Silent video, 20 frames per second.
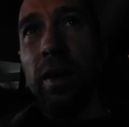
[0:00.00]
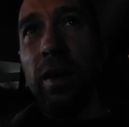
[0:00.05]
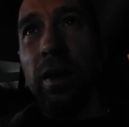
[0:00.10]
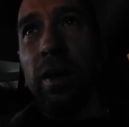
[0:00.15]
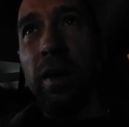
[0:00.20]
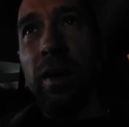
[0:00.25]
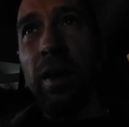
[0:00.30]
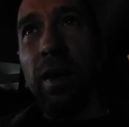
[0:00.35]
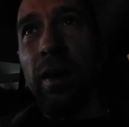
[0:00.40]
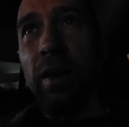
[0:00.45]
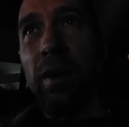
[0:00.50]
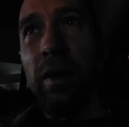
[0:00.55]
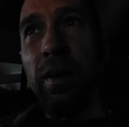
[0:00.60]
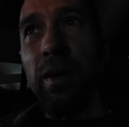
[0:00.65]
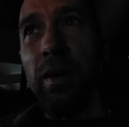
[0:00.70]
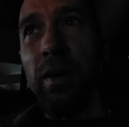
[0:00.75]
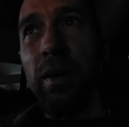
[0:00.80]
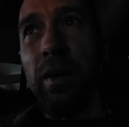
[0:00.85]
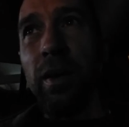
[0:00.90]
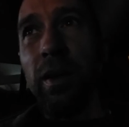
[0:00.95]

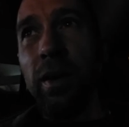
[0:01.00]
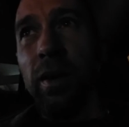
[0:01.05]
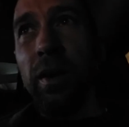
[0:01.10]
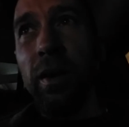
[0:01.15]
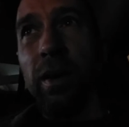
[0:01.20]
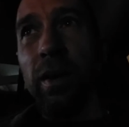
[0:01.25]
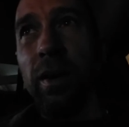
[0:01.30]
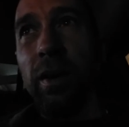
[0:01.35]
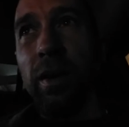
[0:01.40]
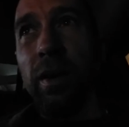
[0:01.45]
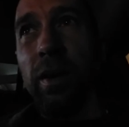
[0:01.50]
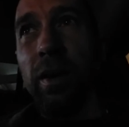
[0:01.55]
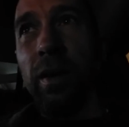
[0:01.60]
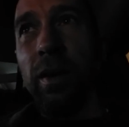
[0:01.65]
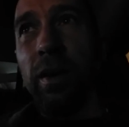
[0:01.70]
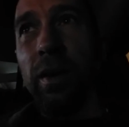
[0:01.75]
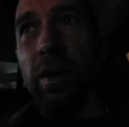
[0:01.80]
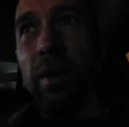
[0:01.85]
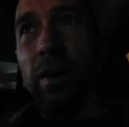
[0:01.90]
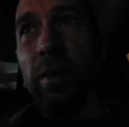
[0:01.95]
kill,
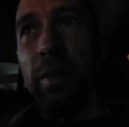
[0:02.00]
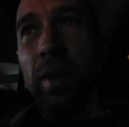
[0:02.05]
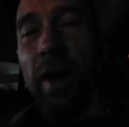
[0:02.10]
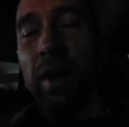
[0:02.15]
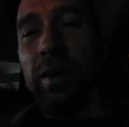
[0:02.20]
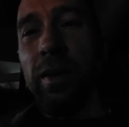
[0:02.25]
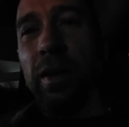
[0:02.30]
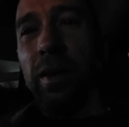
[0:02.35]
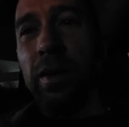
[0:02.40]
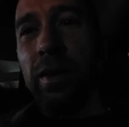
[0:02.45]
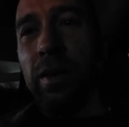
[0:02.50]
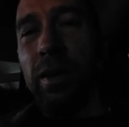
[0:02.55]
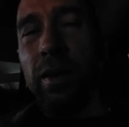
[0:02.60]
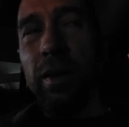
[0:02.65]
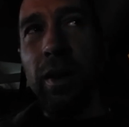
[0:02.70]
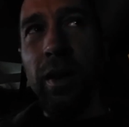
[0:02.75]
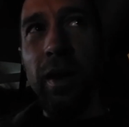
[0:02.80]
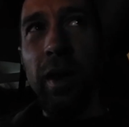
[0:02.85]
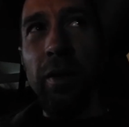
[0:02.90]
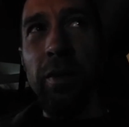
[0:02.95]
message
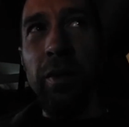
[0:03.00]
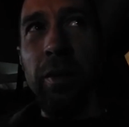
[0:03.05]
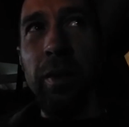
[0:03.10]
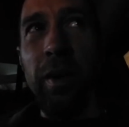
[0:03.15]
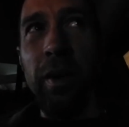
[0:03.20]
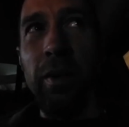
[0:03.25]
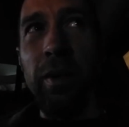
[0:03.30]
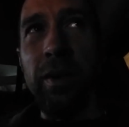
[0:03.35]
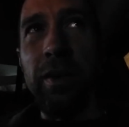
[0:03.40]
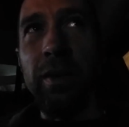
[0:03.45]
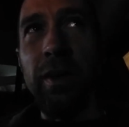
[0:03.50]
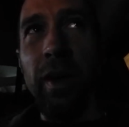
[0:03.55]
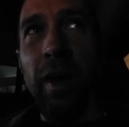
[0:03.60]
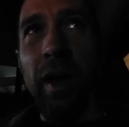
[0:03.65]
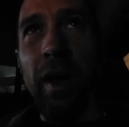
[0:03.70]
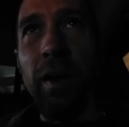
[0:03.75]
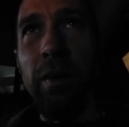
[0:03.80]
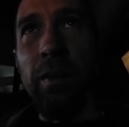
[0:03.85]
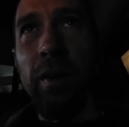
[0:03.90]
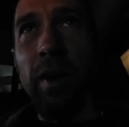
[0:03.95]
like everybody wants to
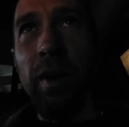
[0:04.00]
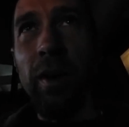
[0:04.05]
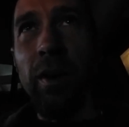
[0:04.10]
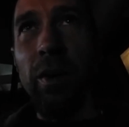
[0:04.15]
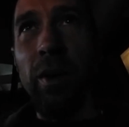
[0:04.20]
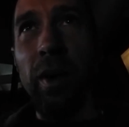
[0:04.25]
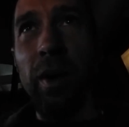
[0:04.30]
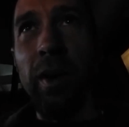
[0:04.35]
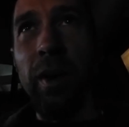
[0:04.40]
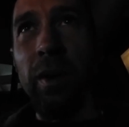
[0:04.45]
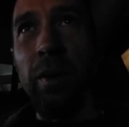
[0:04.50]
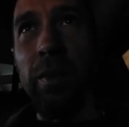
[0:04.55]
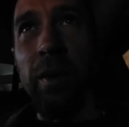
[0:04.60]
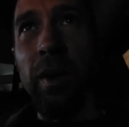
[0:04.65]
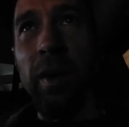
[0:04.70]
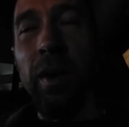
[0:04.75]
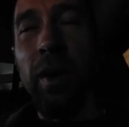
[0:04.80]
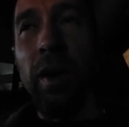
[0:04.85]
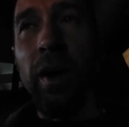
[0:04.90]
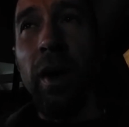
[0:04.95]
hate me or kill
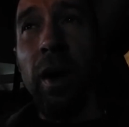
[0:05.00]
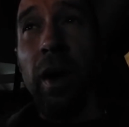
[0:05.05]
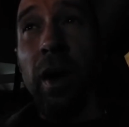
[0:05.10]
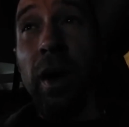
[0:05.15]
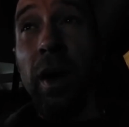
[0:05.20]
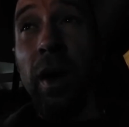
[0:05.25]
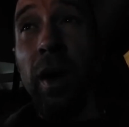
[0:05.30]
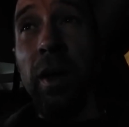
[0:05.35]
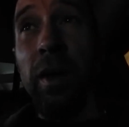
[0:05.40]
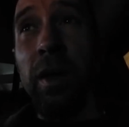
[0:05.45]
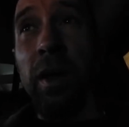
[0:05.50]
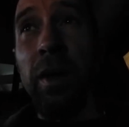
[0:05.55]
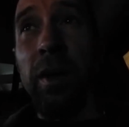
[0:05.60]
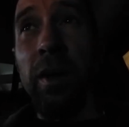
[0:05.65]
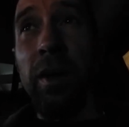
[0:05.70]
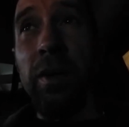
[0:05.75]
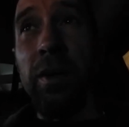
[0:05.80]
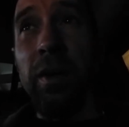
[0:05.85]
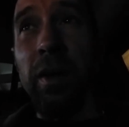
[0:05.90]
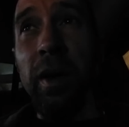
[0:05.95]
me and then
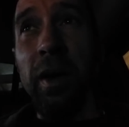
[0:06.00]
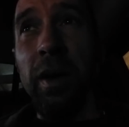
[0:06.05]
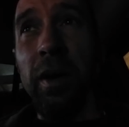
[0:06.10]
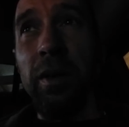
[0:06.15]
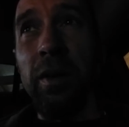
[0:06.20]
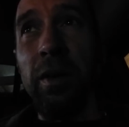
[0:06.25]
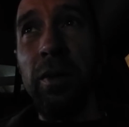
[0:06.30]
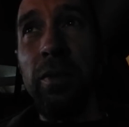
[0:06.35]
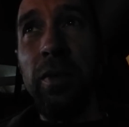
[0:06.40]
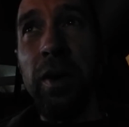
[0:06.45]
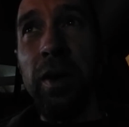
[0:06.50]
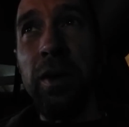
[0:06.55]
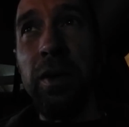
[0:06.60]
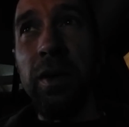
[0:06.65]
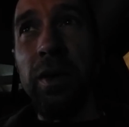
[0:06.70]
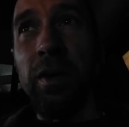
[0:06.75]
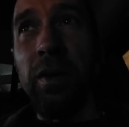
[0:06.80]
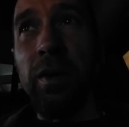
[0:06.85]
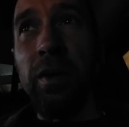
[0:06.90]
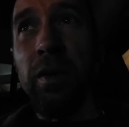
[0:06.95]
there's like a
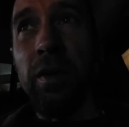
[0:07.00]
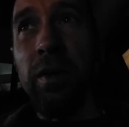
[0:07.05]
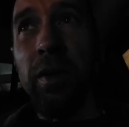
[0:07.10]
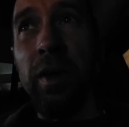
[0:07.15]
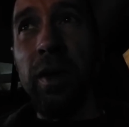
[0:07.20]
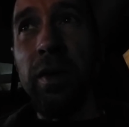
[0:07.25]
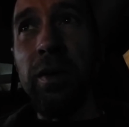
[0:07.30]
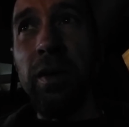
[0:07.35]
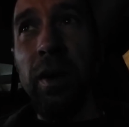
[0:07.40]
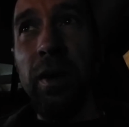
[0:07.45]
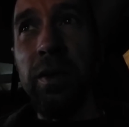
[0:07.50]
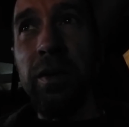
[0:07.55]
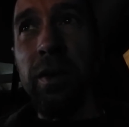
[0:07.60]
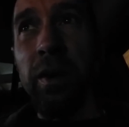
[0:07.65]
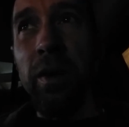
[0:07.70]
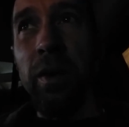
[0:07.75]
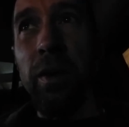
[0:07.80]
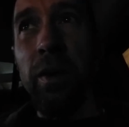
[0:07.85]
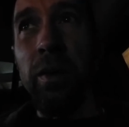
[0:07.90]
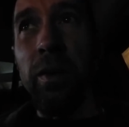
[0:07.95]
division that's
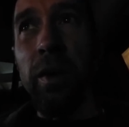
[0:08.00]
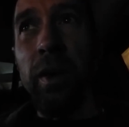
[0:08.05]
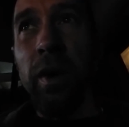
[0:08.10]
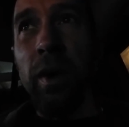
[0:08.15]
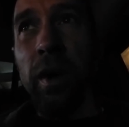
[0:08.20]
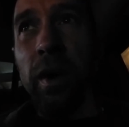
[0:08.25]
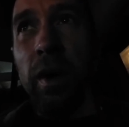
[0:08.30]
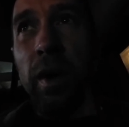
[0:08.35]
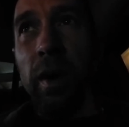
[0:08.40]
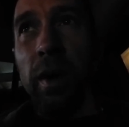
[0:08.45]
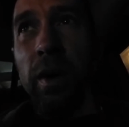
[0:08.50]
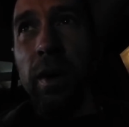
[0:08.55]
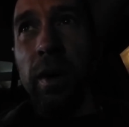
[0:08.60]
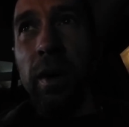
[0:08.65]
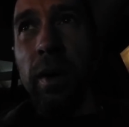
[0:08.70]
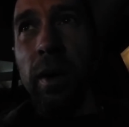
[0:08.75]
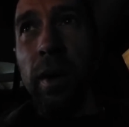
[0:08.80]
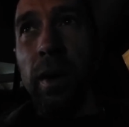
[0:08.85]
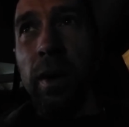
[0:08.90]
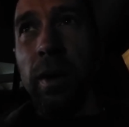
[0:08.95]
also
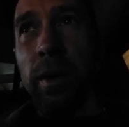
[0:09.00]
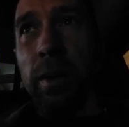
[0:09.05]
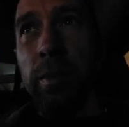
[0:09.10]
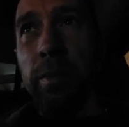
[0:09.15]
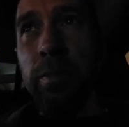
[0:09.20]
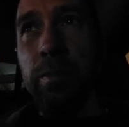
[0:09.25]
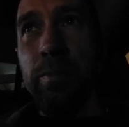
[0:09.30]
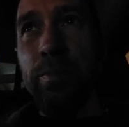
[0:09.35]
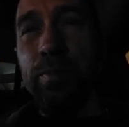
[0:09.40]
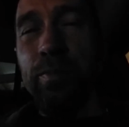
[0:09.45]
um